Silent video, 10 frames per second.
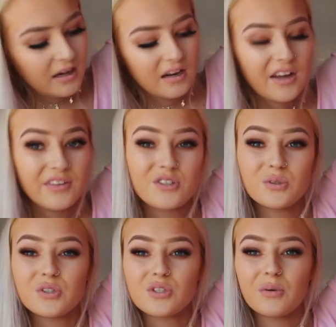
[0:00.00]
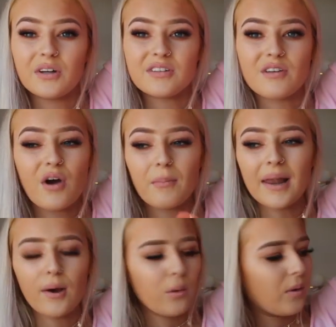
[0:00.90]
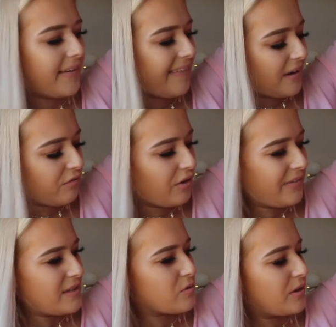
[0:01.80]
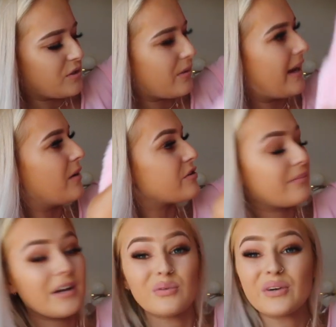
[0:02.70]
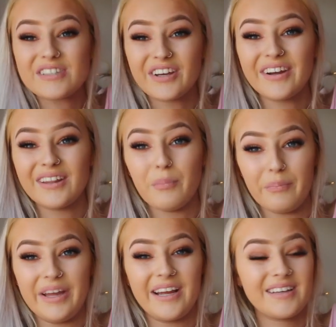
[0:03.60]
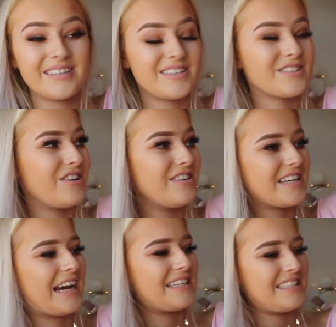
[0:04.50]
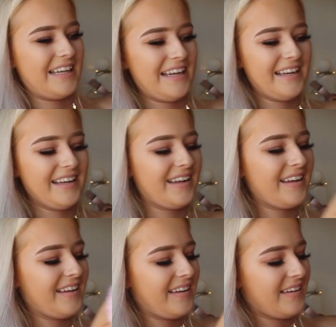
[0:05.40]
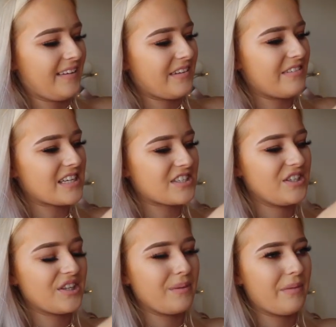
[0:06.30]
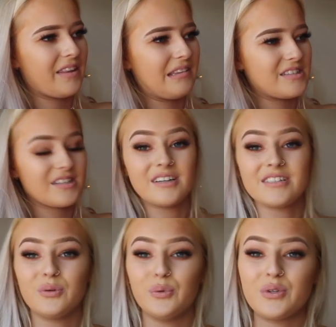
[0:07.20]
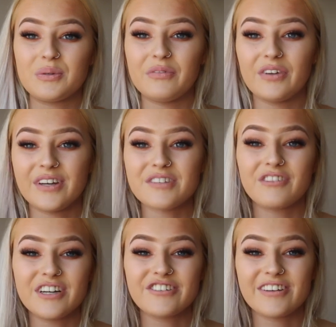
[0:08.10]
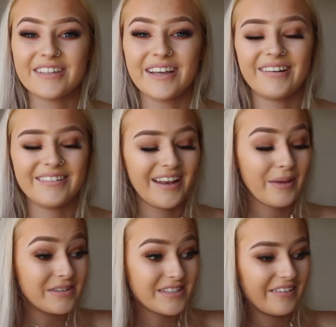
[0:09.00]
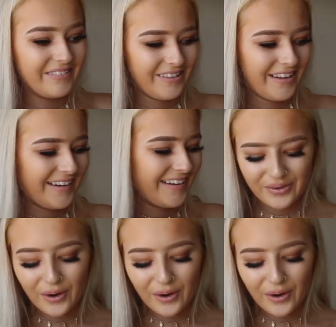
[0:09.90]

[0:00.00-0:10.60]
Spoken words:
I like the shorter ones. I've got my long one, and then I've got this one as well. So my other one is going in the bin because it's so tatty. There is actually nothing better than starting autumn with a nice fresh dressing gown, let me tell you that.